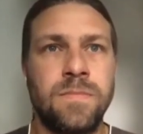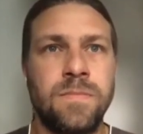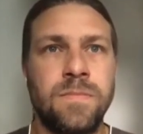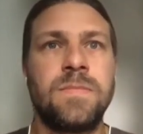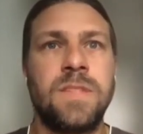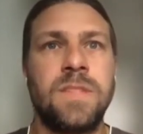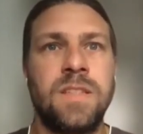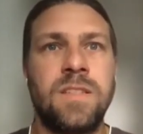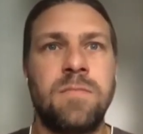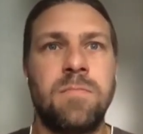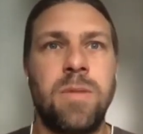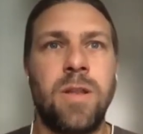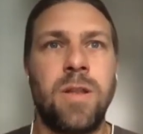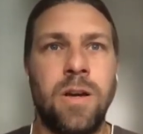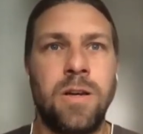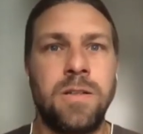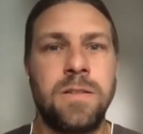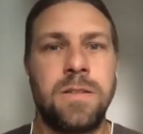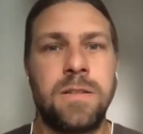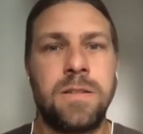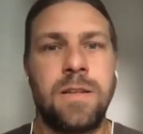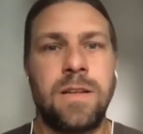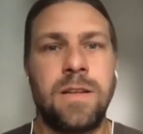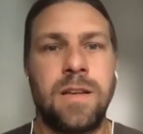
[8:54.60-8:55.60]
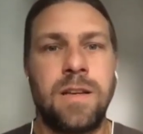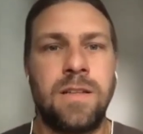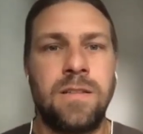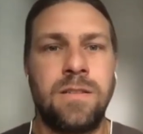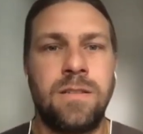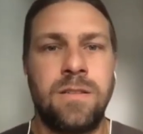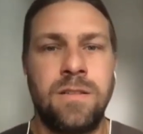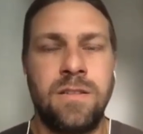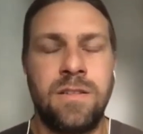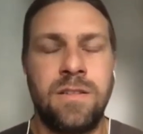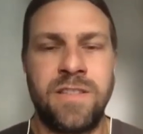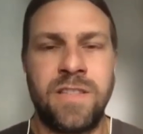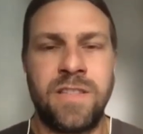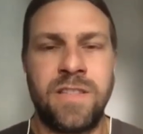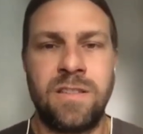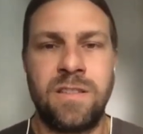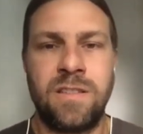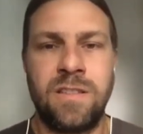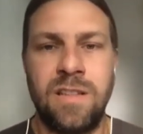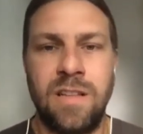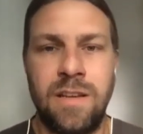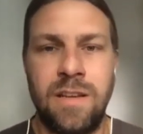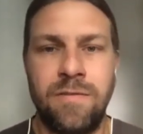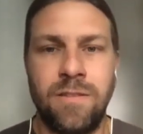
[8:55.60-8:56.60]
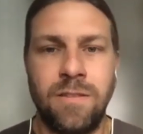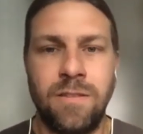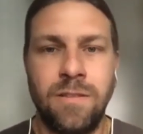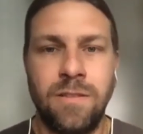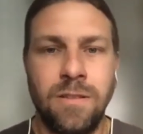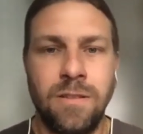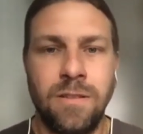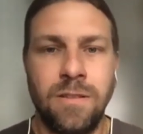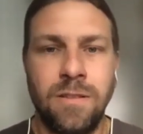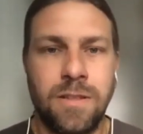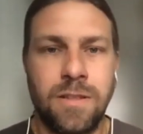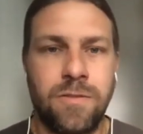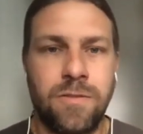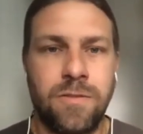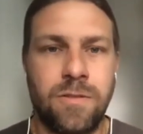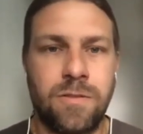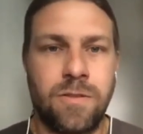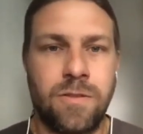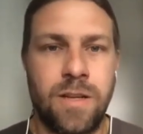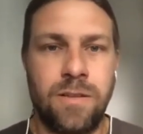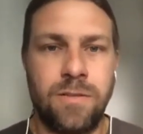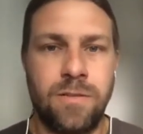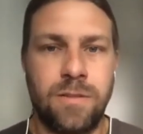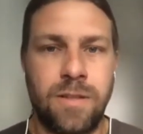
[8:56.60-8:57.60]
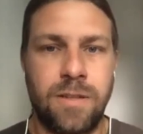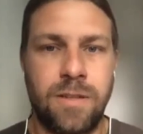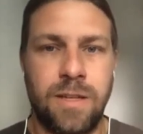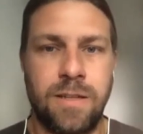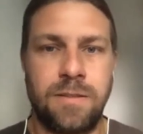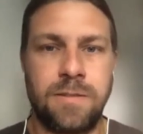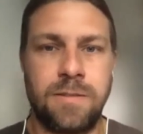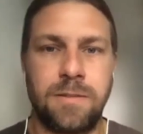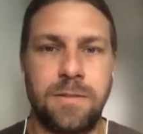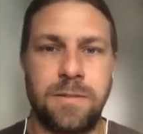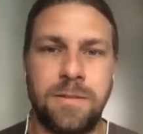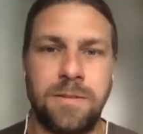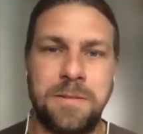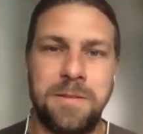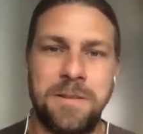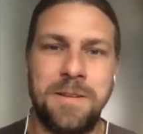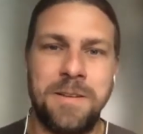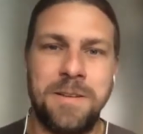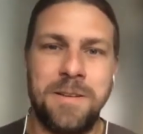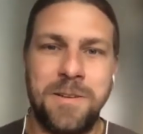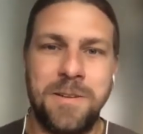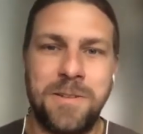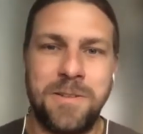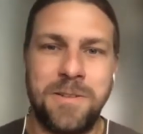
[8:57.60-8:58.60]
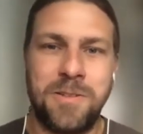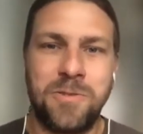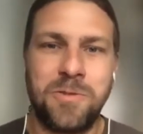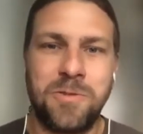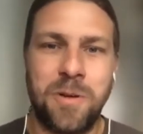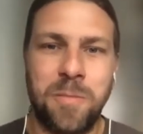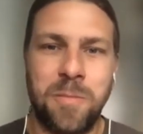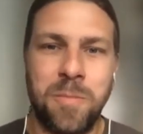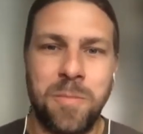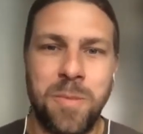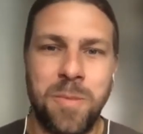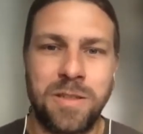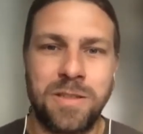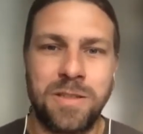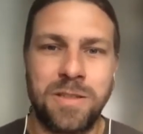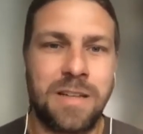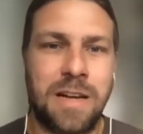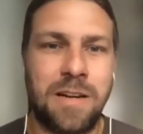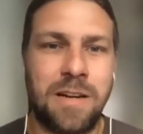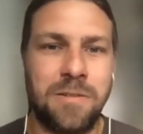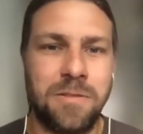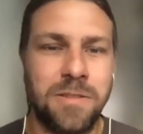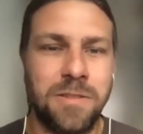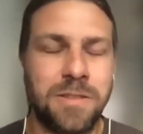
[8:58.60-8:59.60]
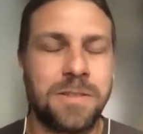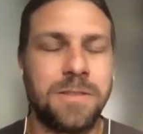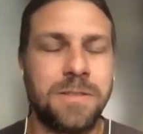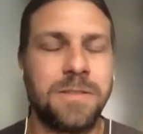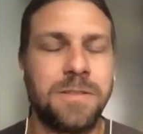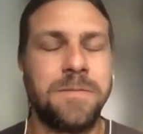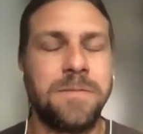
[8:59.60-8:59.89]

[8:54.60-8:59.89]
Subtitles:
is blocked at the university level if you try to get a Dropbox account,